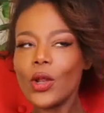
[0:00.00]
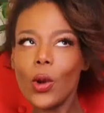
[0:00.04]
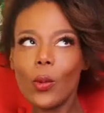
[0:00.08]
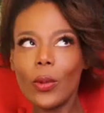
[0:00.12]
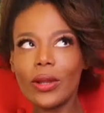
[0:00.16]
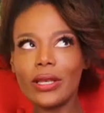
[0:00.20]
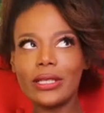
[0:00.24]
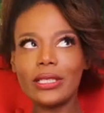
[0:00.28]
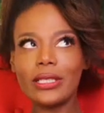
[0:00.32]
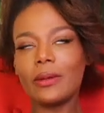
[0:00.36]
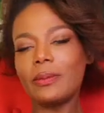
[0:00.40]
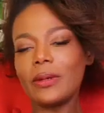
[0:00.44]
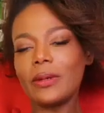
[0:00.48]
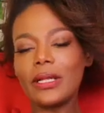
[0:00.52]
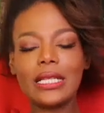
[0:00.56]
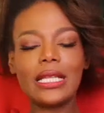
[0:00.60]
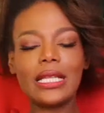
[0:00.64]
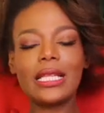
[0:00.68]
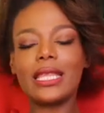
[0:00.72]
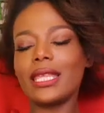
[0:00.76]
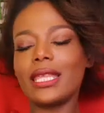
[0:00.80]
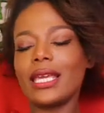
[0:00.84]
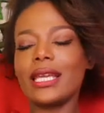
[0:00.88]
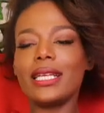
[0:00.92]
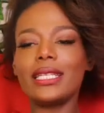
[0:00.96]
No one
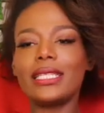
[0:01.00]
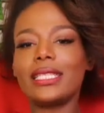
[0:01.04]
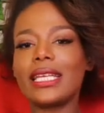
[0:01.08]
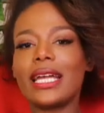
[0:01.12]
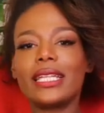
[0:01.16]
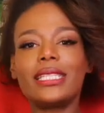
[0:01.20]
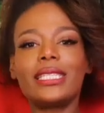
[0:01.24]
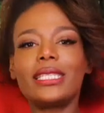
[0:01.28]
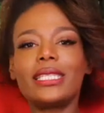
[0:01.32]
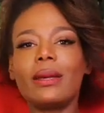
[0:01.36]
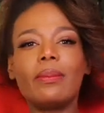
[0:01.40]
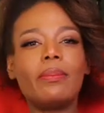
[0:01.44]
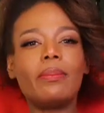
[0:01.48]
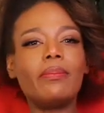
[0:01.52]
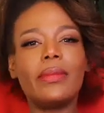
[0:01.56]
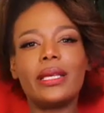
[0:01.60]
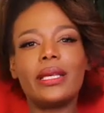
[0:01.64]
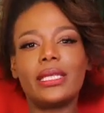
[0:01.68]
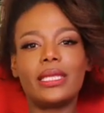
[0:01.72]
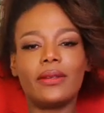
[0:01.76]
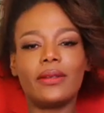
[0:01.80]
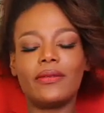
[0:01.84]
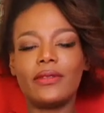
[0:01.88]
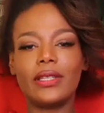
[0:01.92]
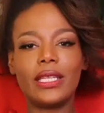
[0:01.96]
typically thinks that
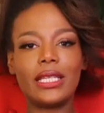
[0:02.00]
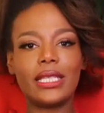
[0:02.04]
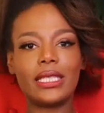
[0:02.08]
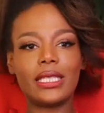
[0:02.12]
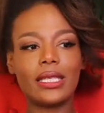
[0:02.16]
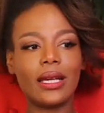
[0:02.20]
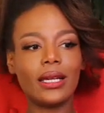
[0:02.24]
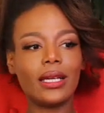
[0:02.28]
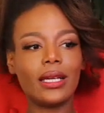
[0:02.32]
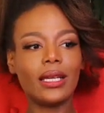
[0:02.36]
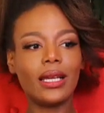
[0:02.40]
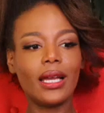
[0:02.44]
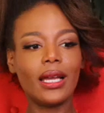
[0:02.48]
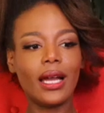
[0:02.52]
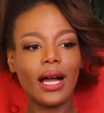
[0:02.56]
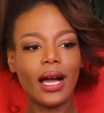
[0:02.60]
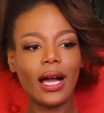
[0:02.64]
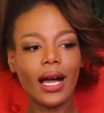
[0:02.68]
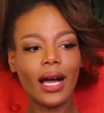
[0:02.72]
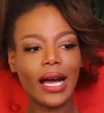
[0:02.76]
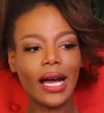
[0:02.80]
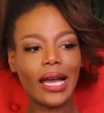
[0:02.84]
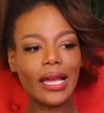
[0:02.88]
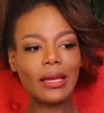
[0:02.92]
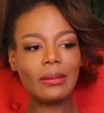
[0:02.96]
submissiveness
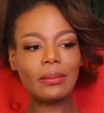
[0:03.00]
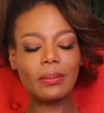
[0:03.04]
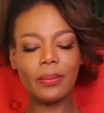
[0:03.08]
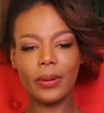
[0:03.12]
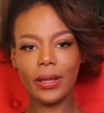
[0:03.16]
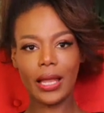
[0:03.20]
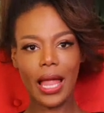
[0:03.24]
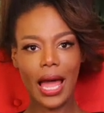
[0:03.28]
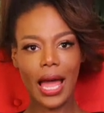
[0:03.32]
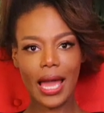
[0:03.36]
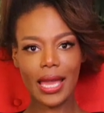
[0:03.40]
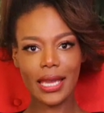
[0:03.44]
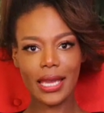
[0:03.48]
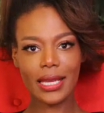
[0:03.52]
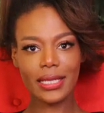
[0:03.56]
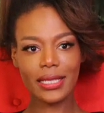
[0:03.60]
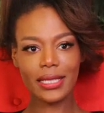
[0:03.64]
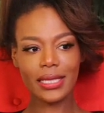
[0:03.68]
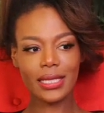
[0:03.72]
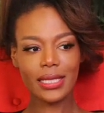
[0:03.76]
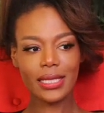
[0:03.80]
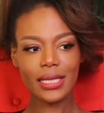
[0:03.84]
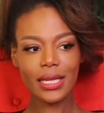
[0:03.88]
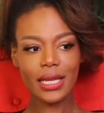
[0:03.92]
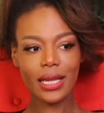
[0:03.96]

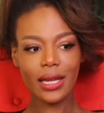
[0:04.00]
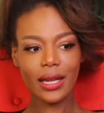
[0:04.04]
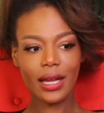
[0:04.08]
implies